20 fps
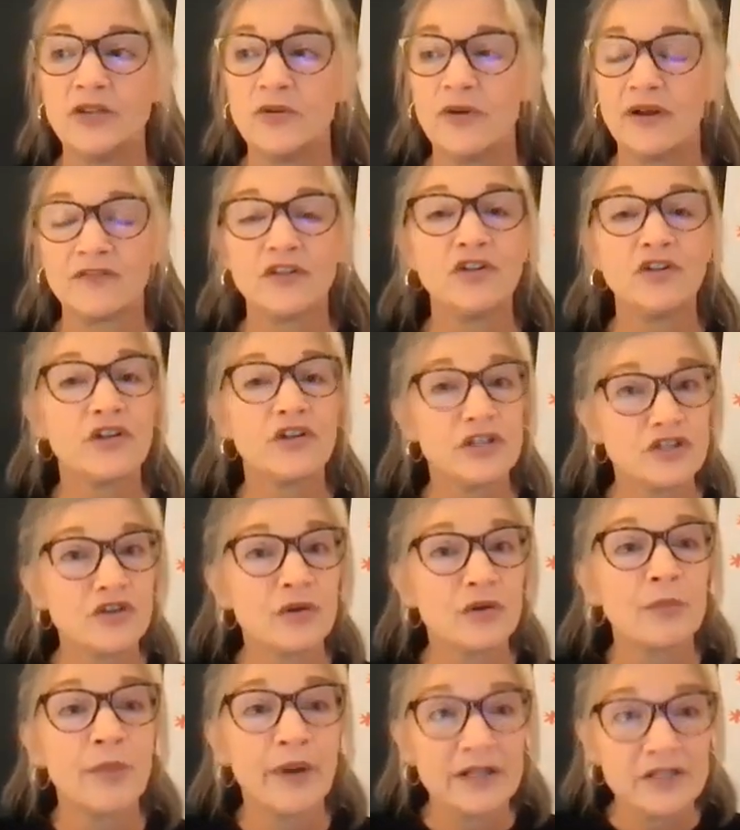You have to look
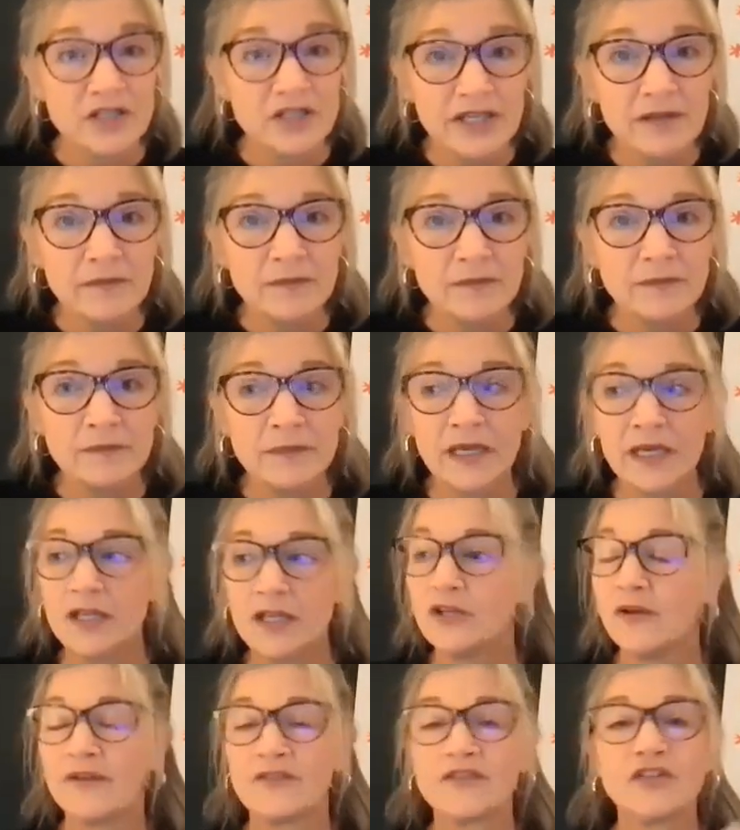at your budget.
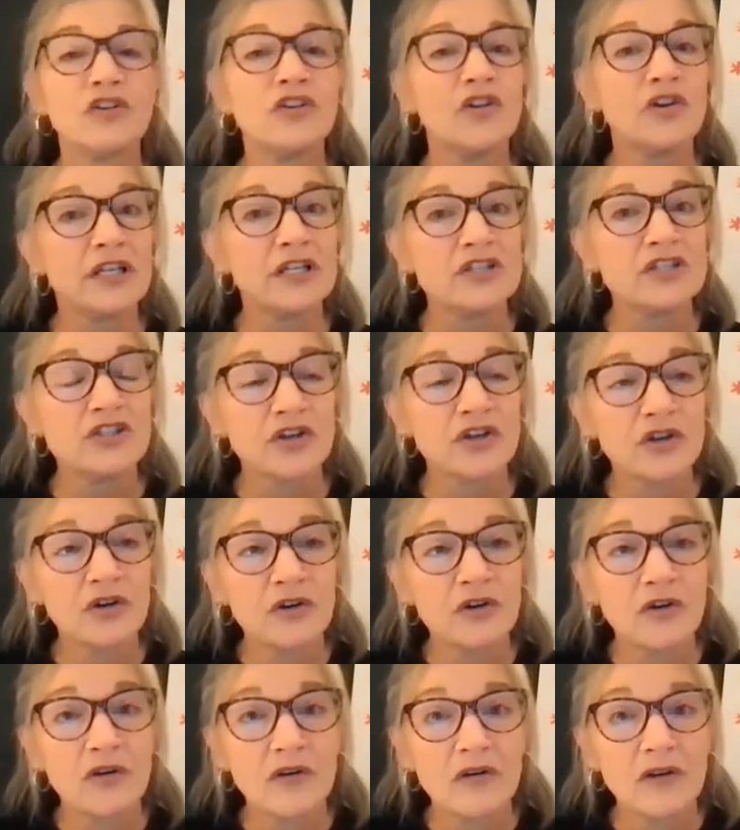You have to look at
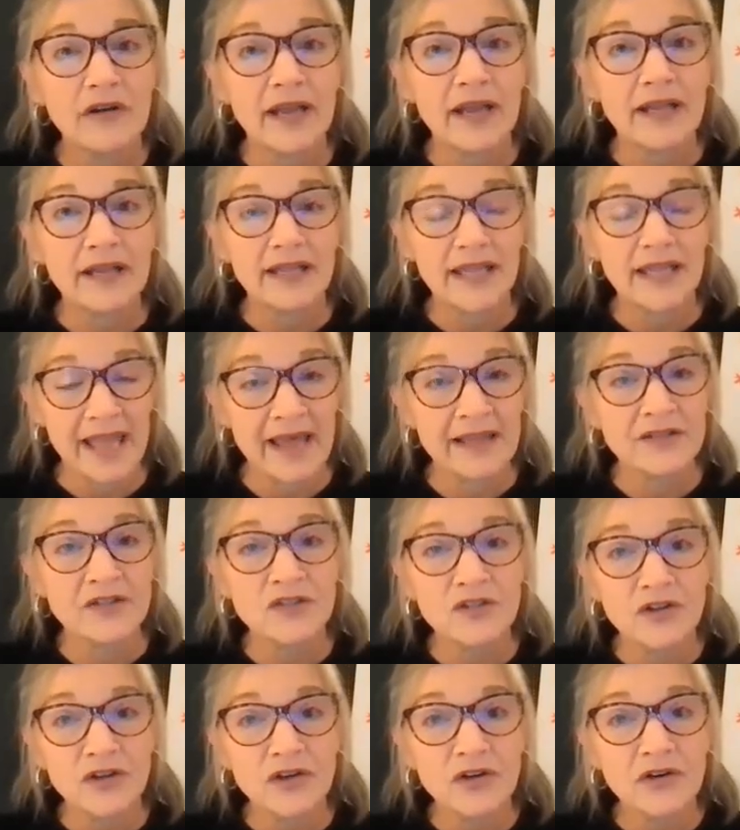your
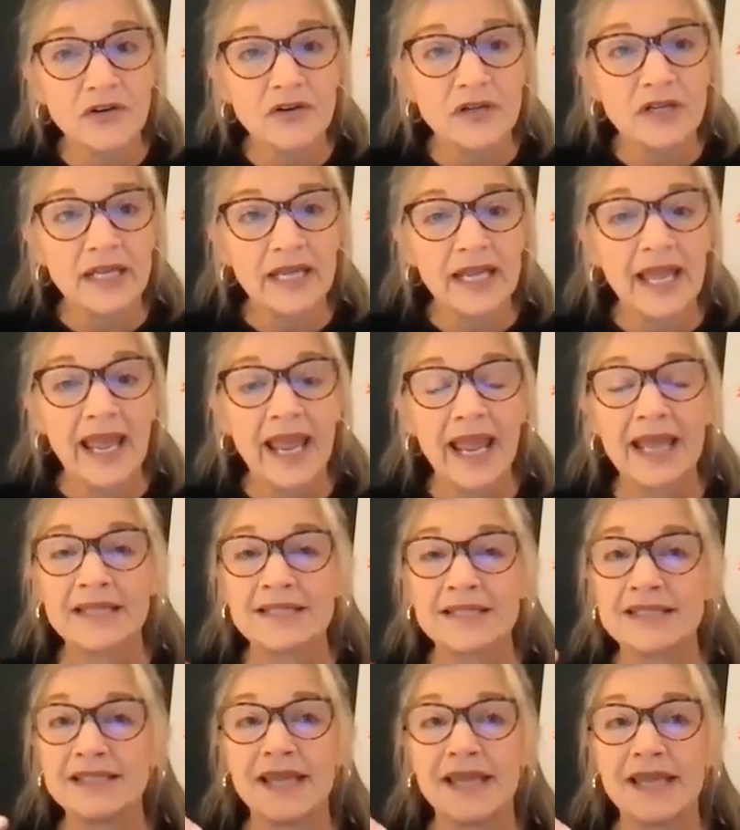calendar
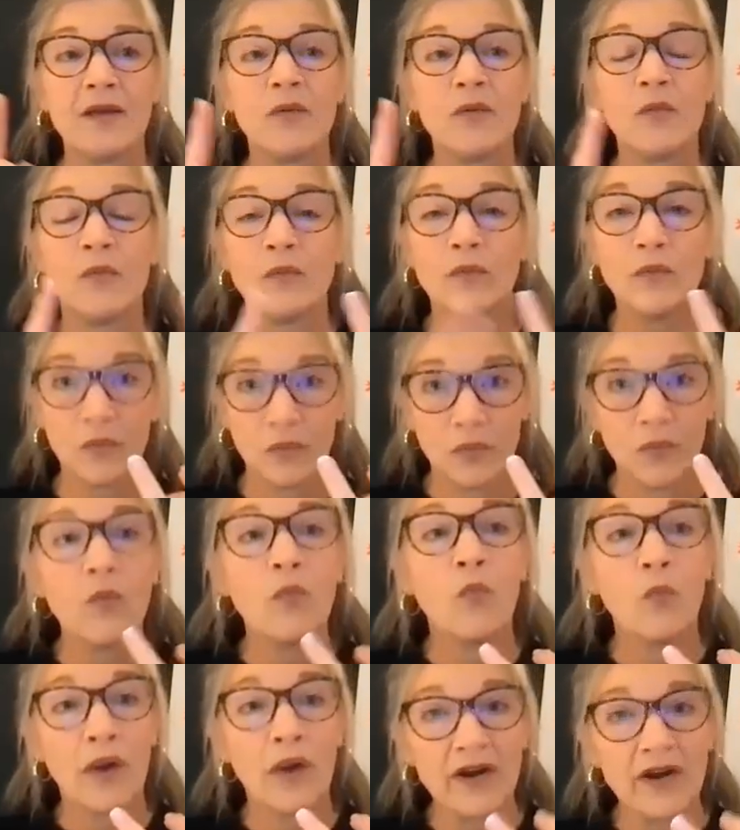and say,
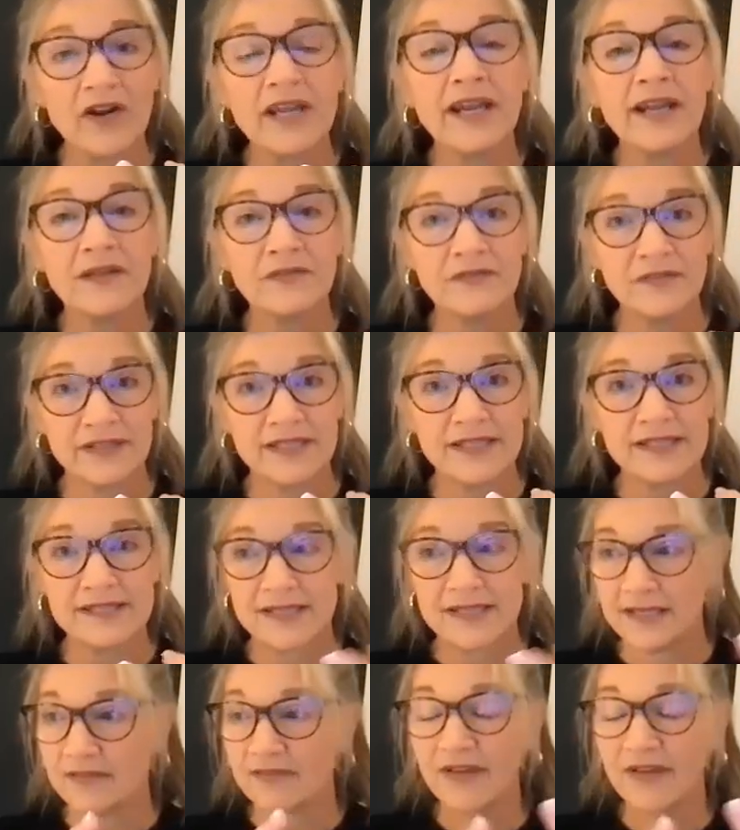where can I fit this